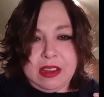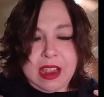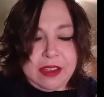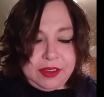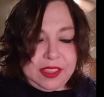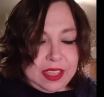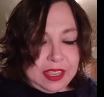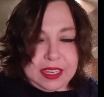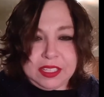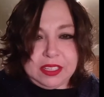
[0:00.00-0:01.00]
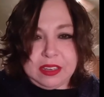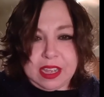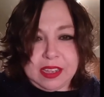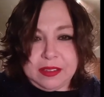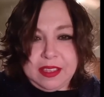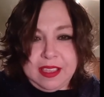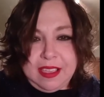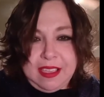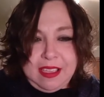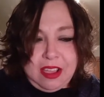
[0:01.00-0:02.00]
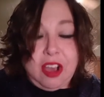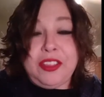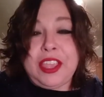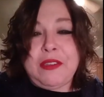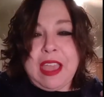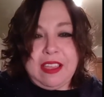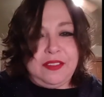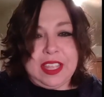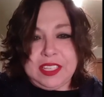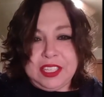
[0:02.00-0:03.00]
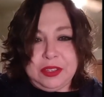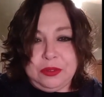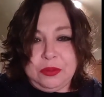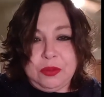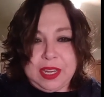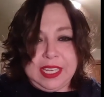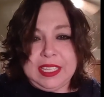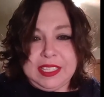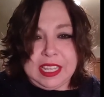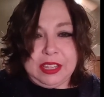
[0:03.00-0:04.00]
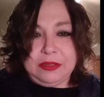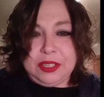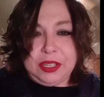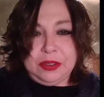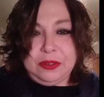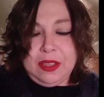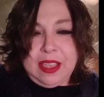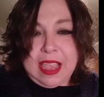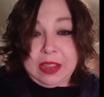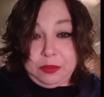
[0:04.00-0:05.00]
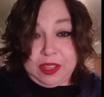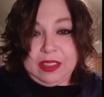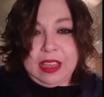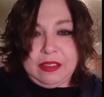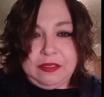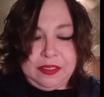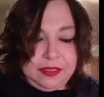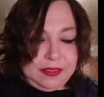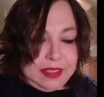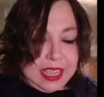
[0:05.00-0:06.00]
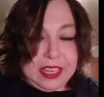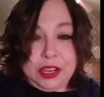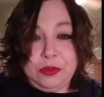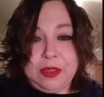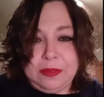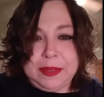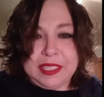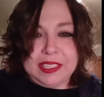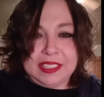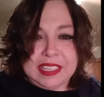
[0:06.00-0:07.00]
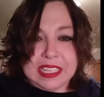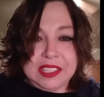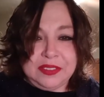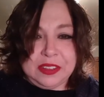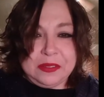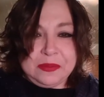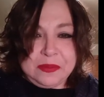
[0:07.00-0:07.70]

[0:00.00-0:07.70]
everything in, uh, all that you have into what it is that you do and with love, and you will be successful.